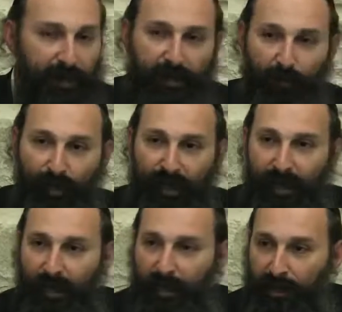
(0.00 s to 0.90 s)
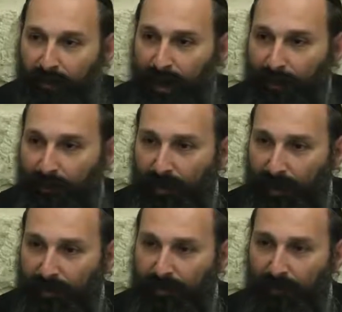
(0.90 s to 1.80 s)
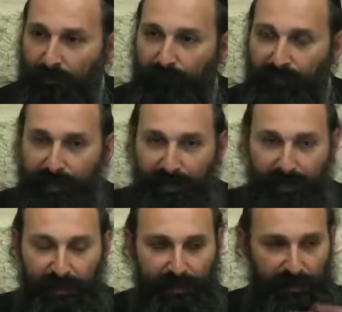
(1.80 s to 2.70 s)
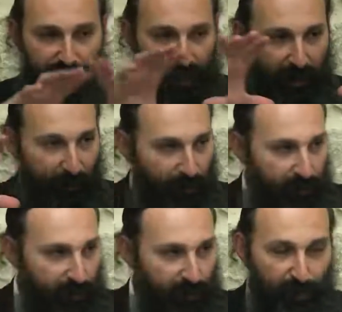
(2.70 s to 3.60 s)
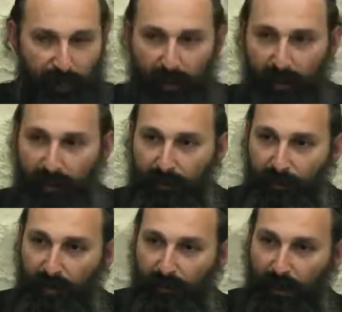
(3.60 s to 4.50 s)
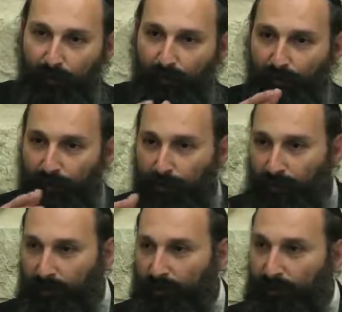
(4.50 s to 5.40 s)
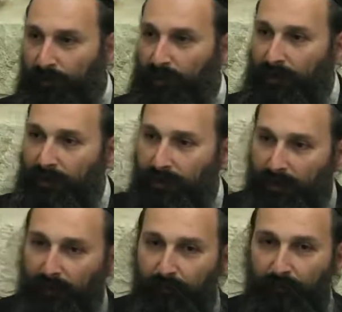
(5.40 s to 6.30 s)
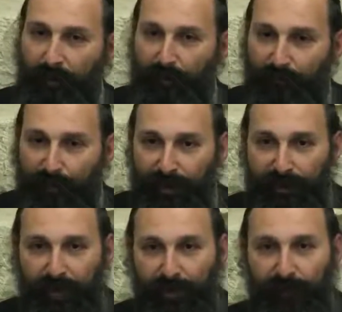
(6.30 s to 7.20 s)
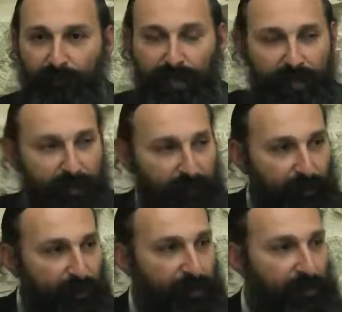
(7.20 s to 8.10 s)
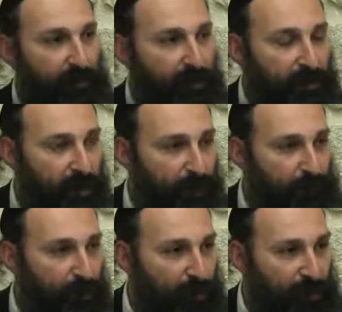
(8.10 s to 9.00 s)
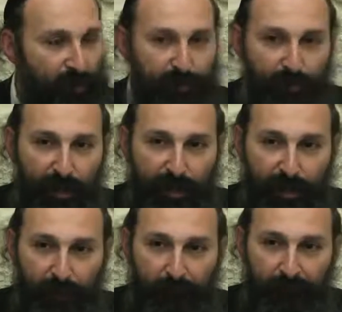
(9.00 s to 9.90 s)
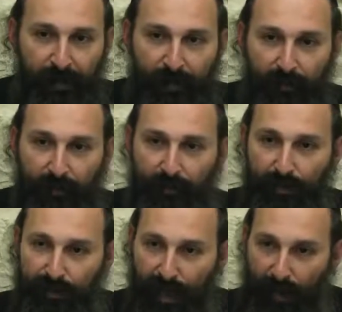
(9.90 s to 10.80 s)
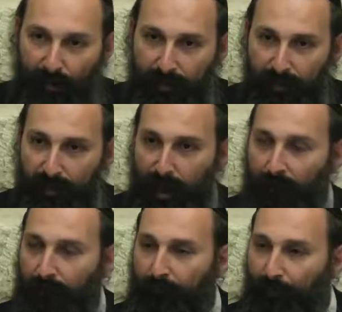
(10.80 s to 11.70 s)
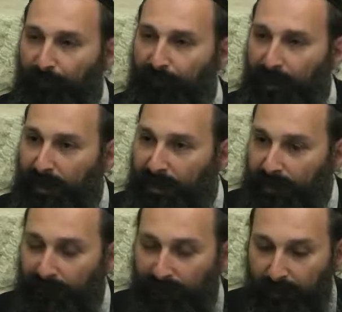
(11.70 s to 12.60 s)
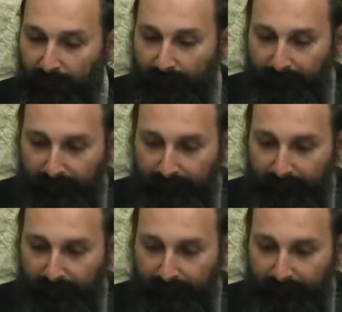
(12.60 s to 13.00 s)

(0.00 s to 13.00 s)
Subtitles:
in a way like a conductor does, overseeing the entire orchestra and knowing how to maneuver it in such a way, in a very harmonious way, that the sounds come perfectly even.